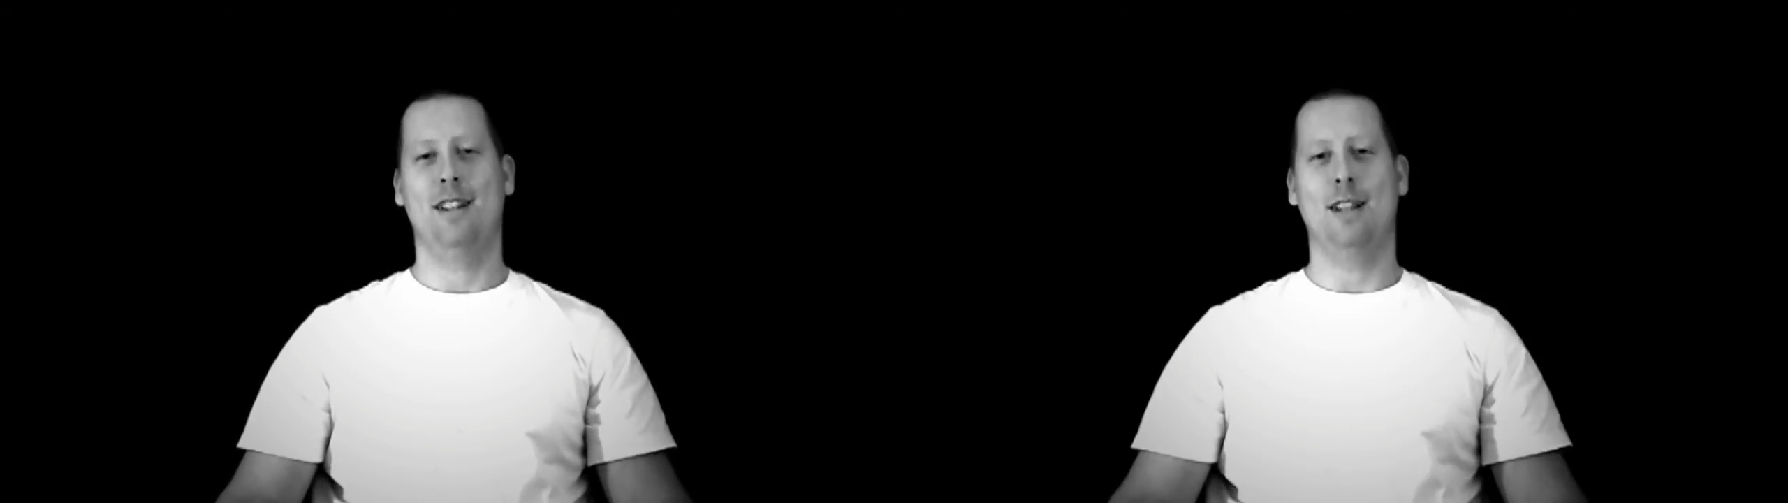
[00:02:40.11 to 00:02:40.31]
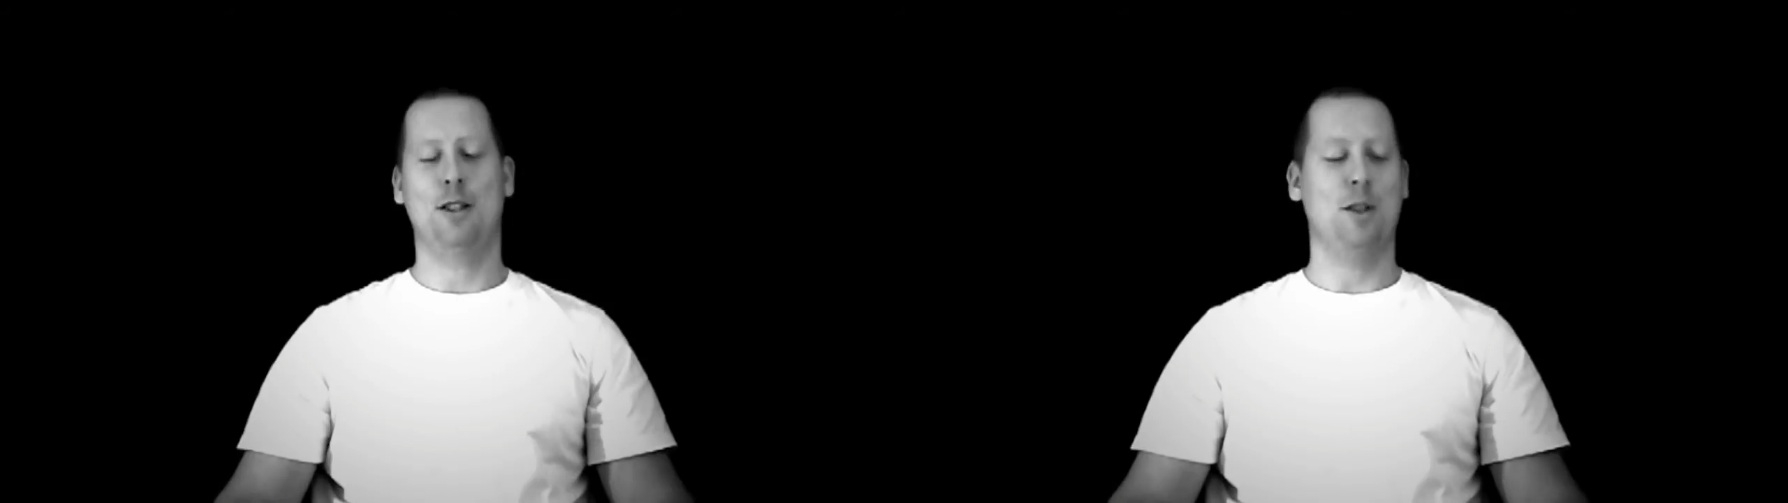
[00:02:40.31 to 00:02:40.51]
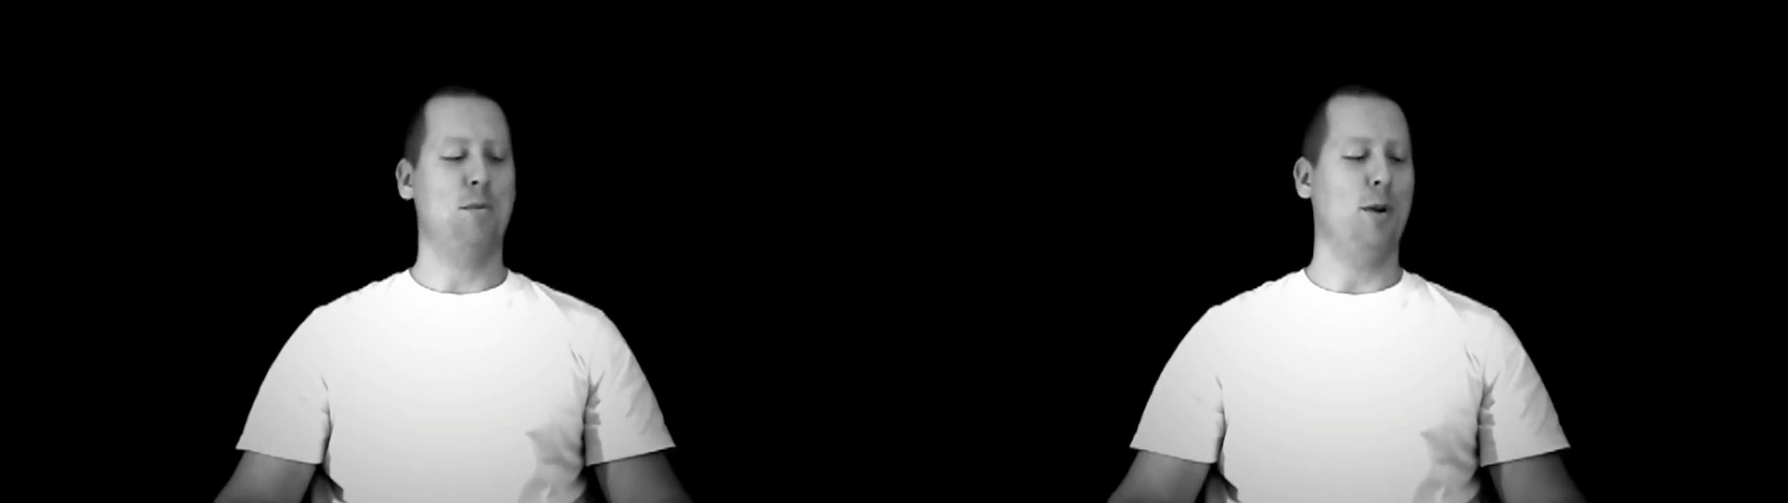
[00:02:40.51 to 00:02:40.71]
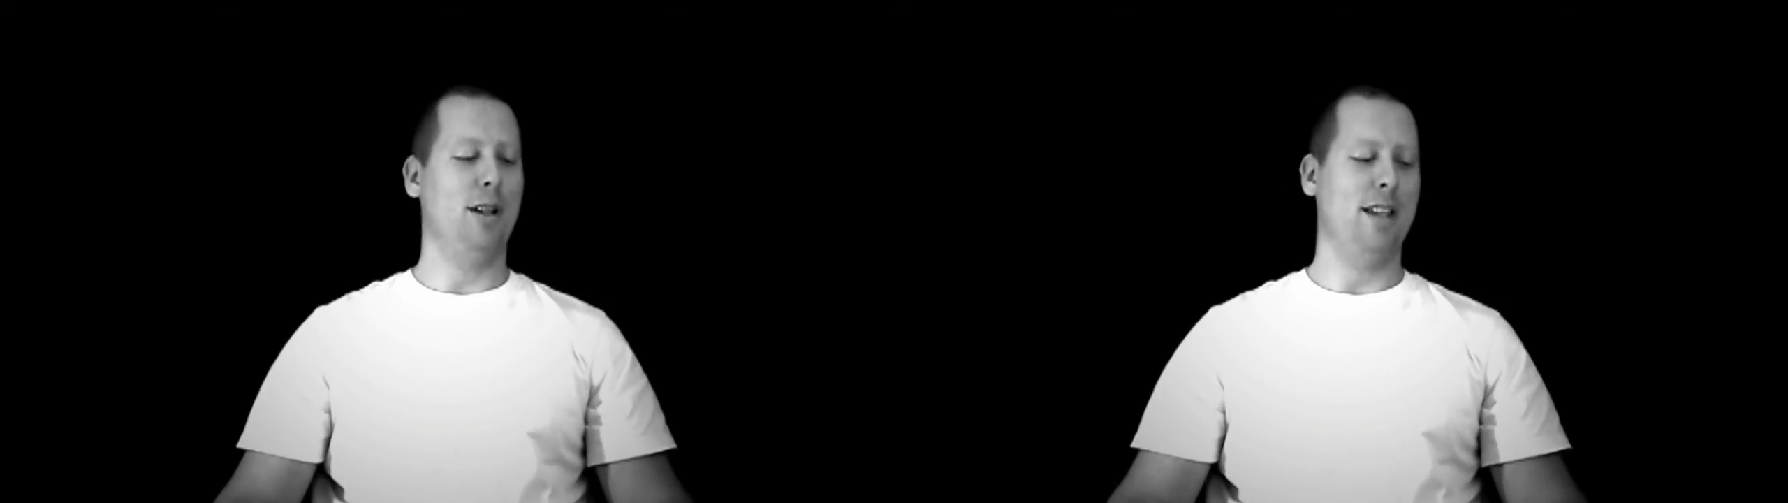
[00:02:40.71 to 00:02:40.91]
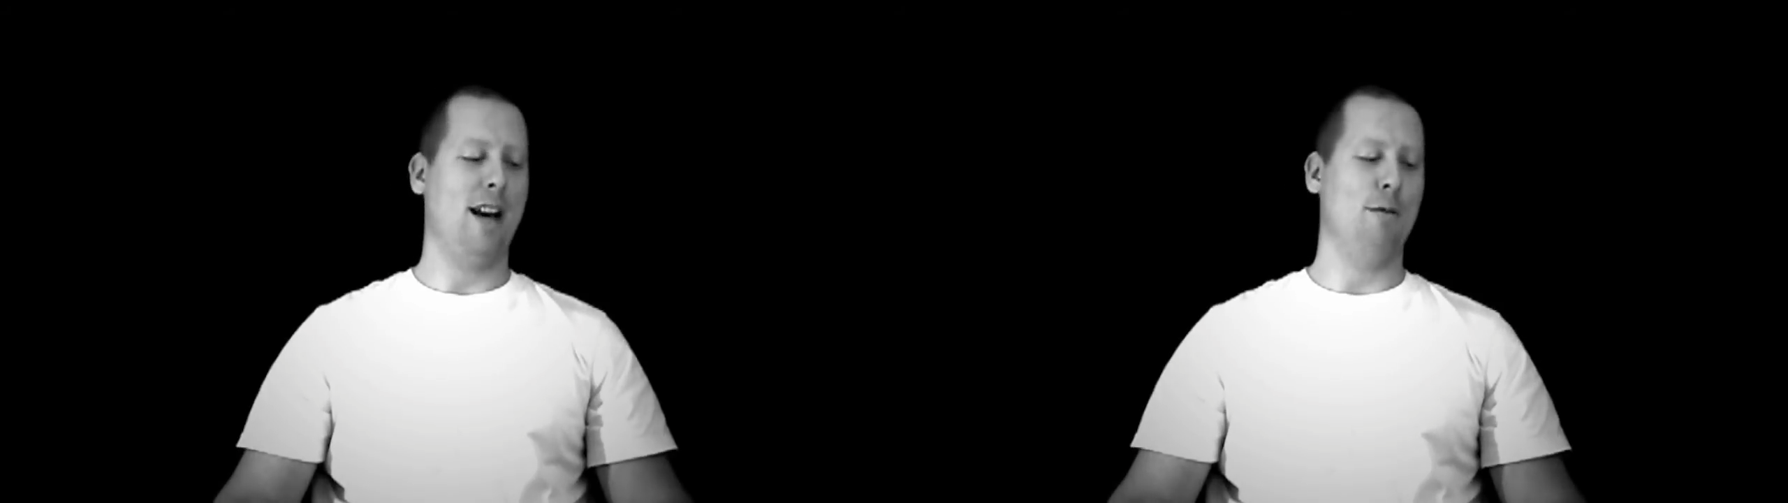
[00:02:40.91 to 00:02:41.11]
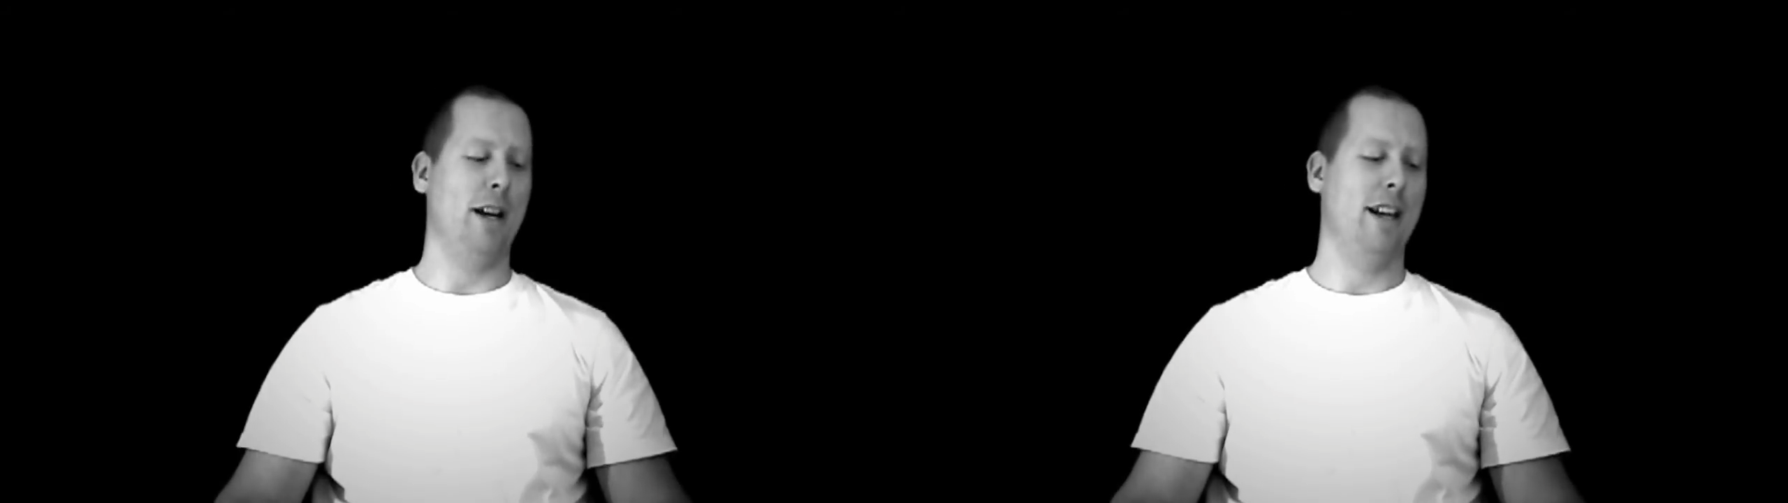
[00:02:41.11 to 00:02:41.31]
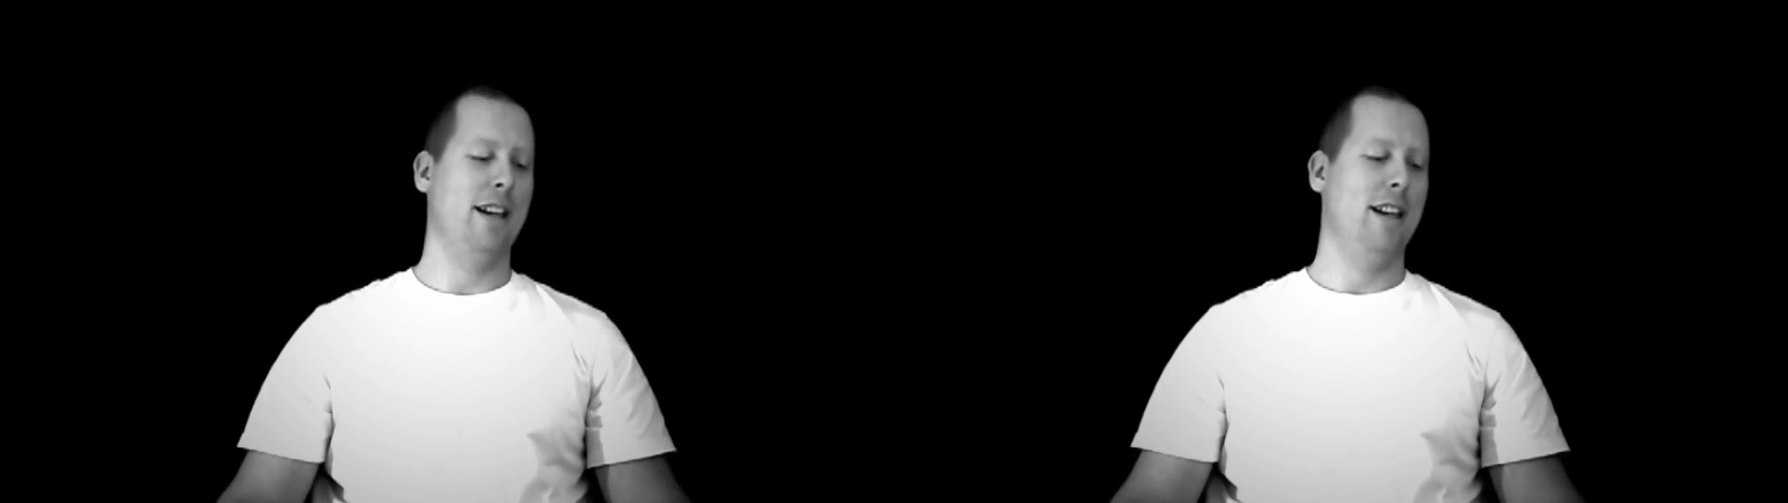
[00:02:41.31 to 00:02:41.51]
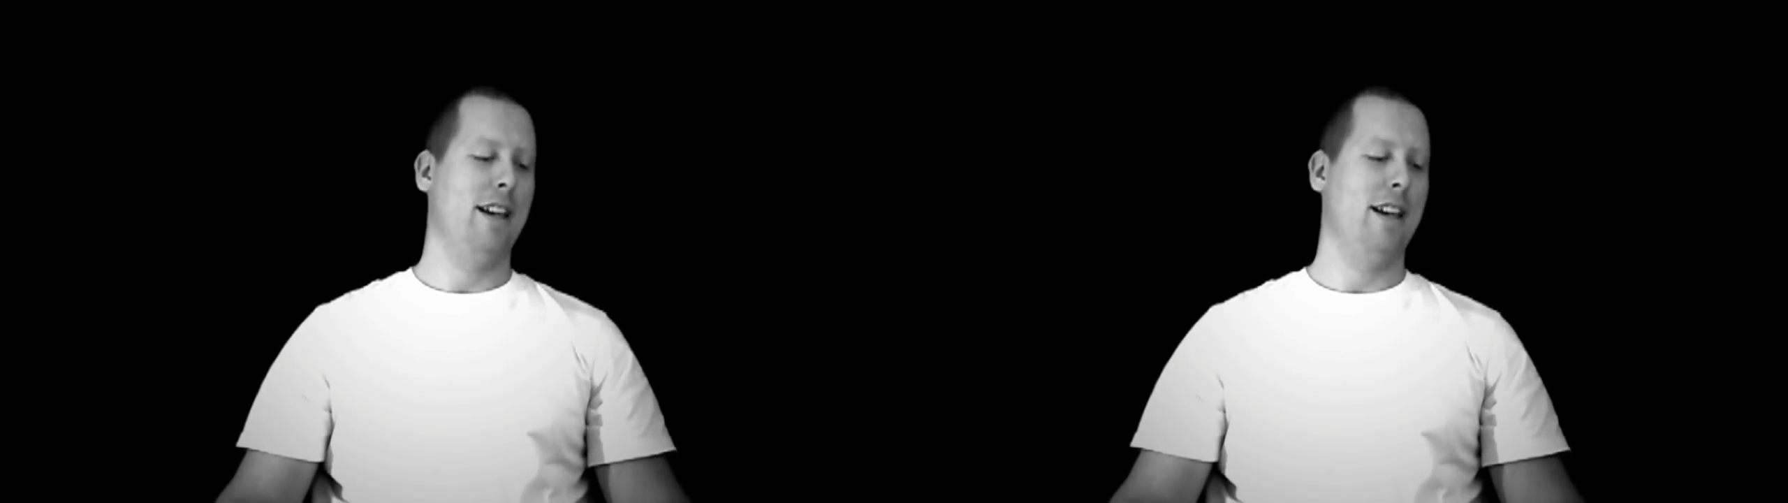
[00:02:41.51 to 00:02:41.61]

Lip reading: Let's just put it that way.